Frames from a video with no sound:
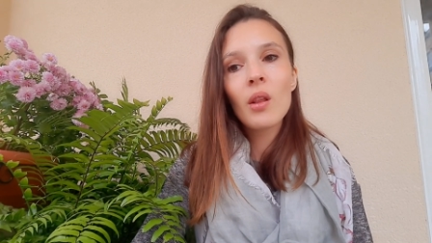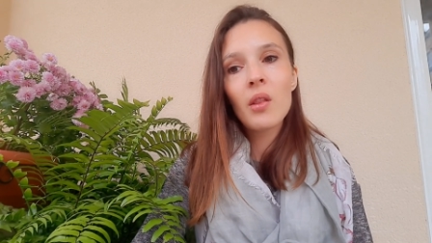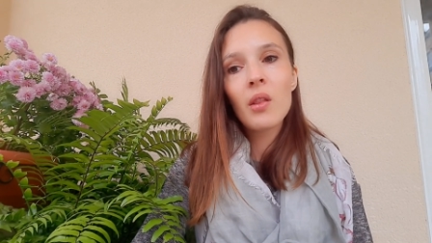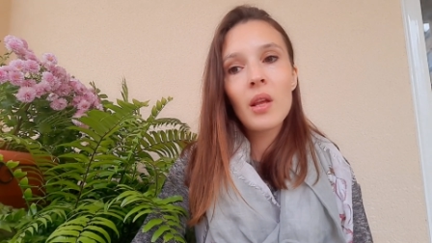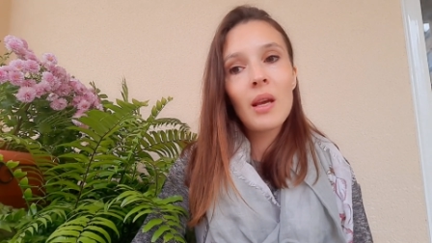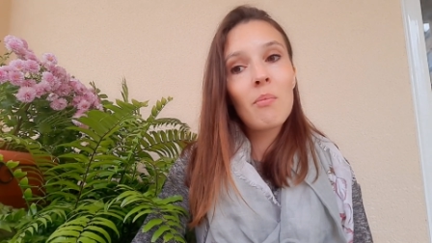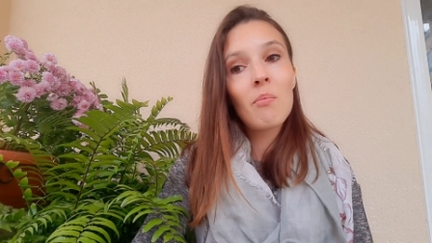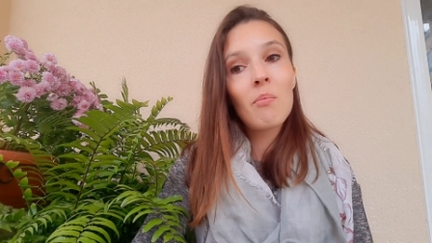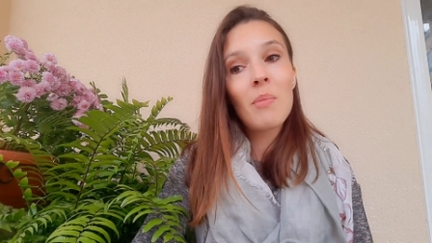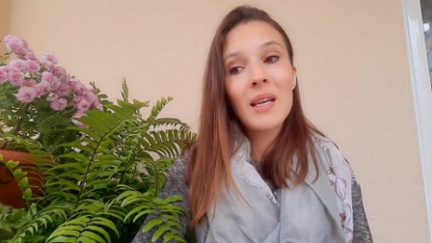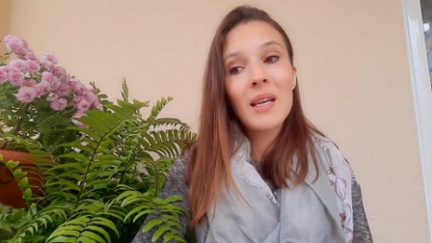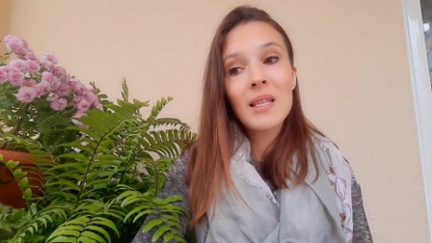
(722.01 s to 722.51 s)

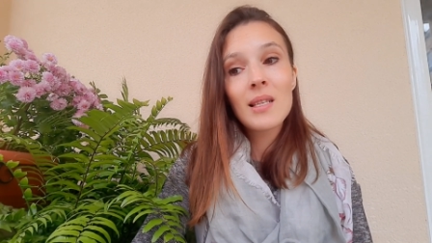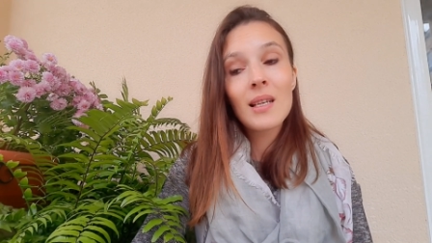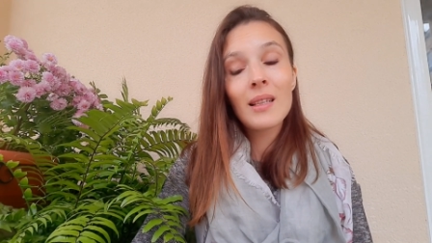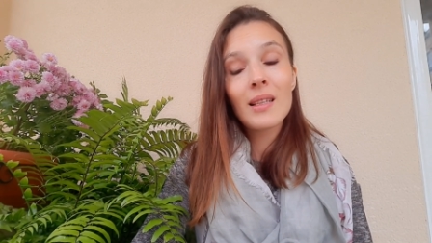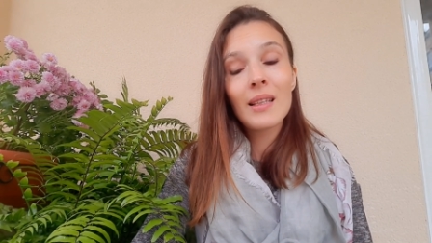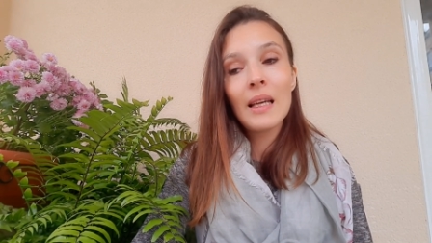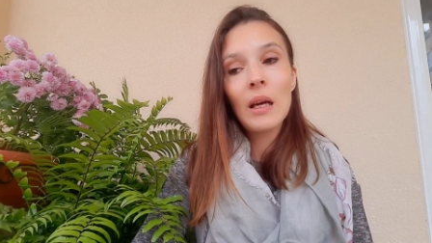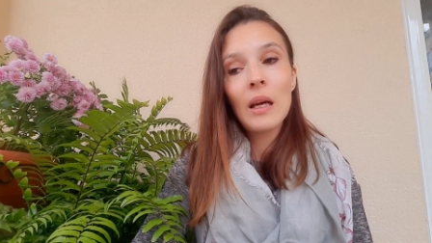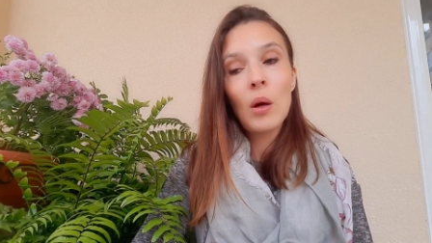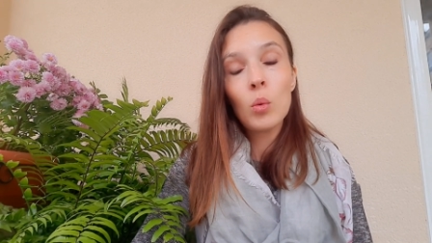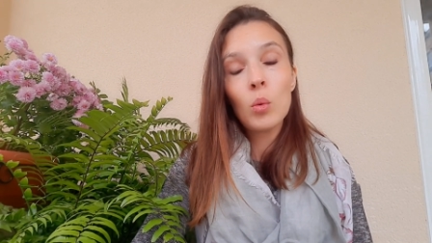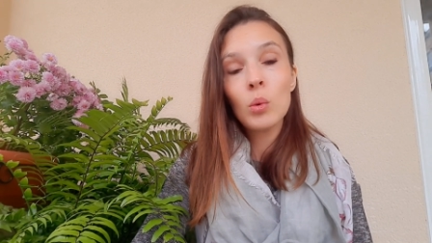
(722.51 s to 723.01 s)
they
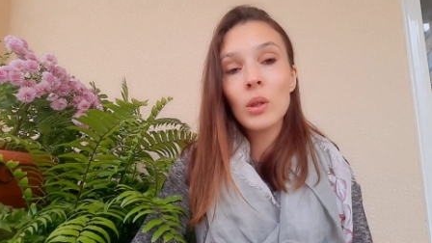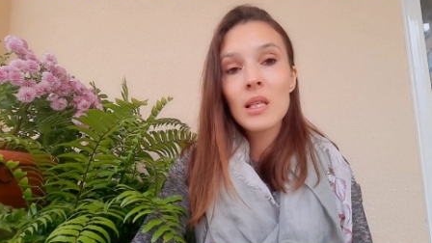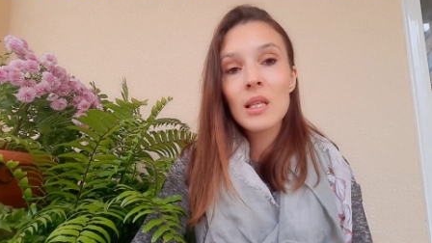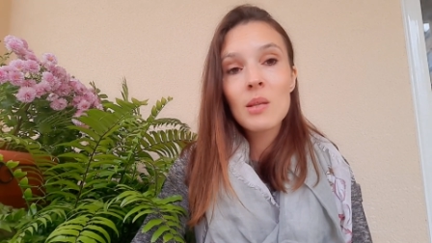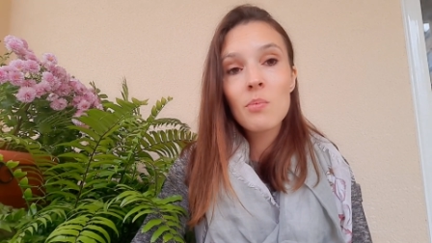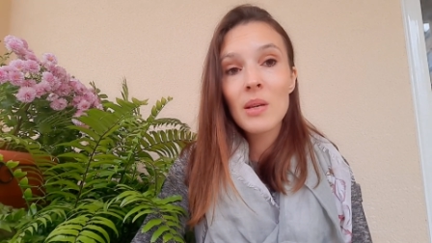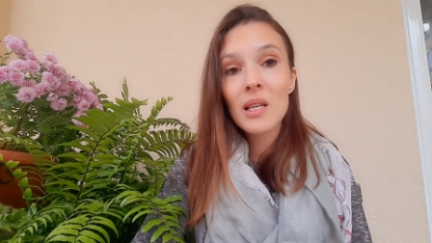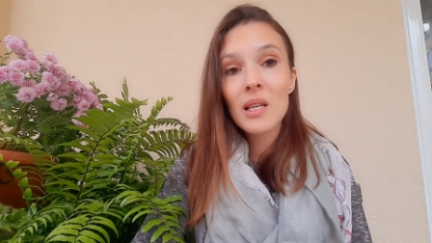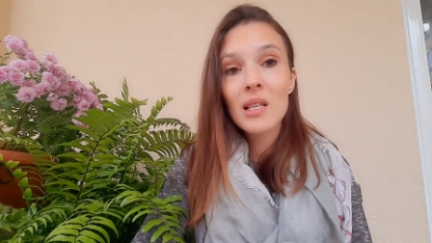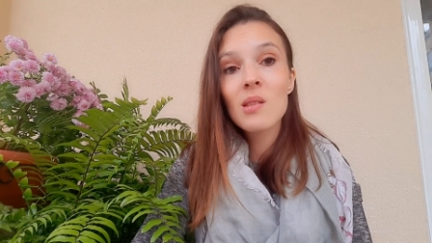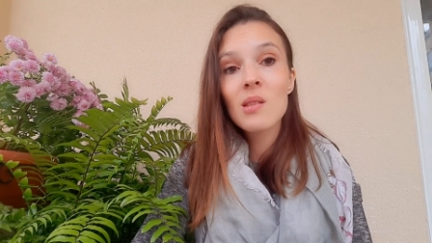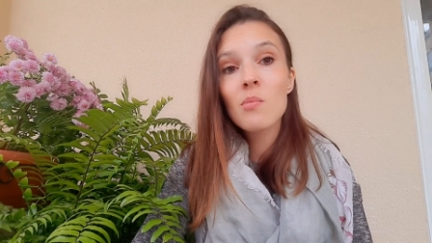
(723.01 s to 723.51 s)
basically only
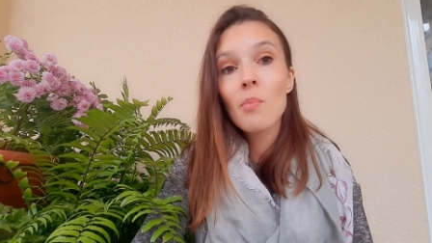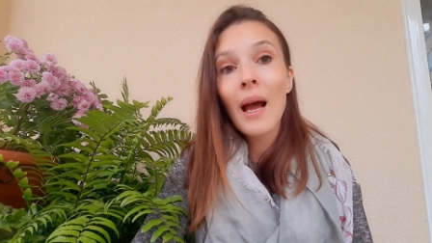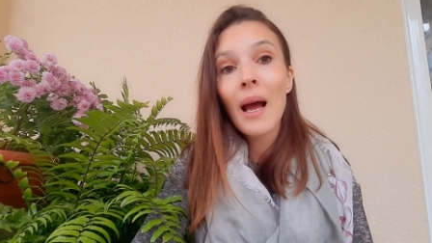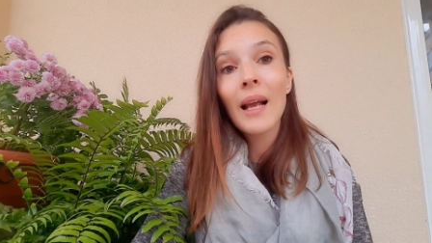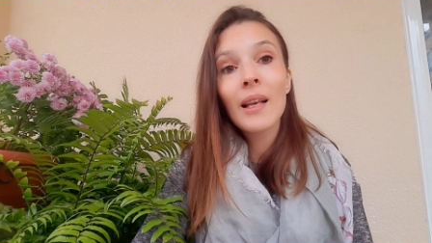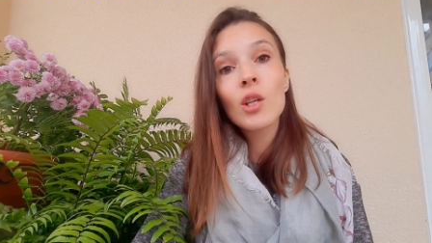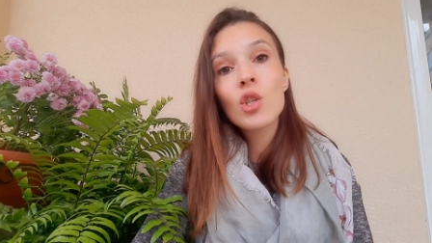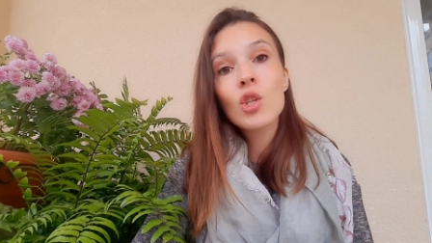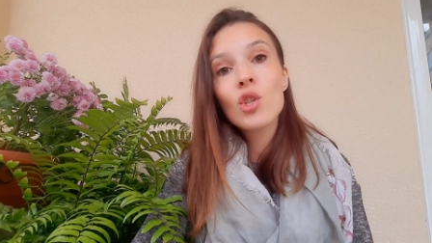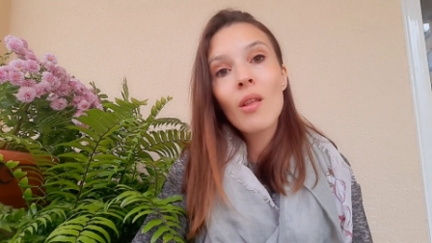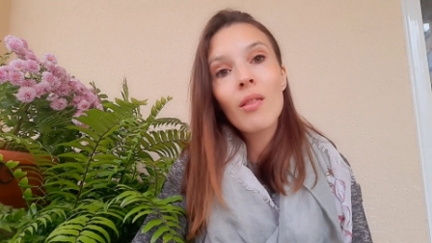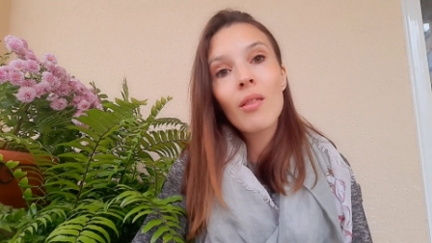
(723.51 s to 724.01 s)
speak
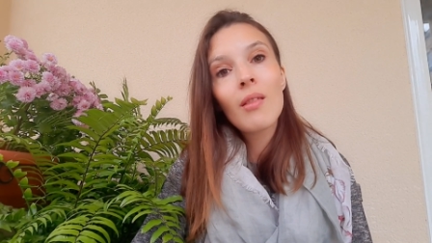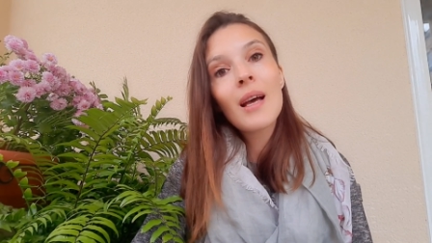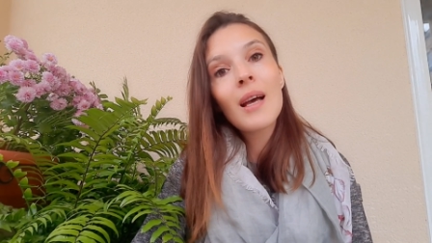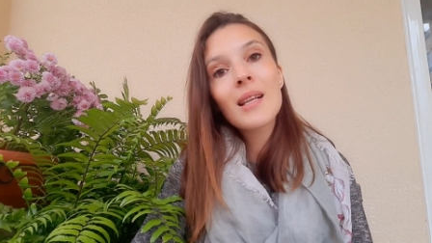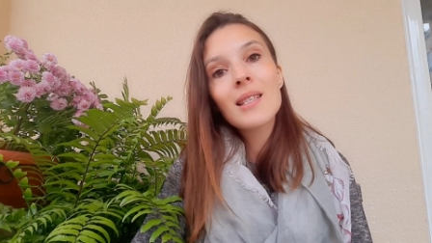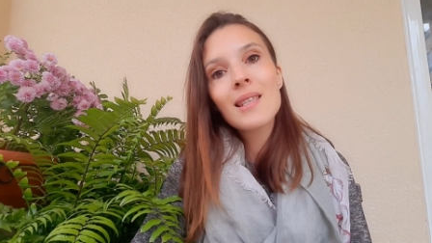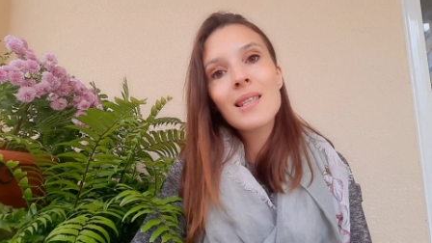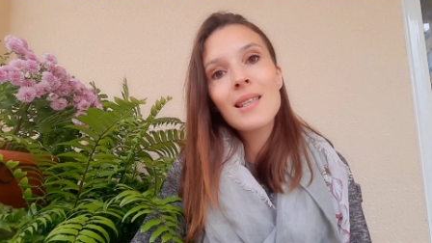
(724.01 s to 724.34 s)
Spanish, and that's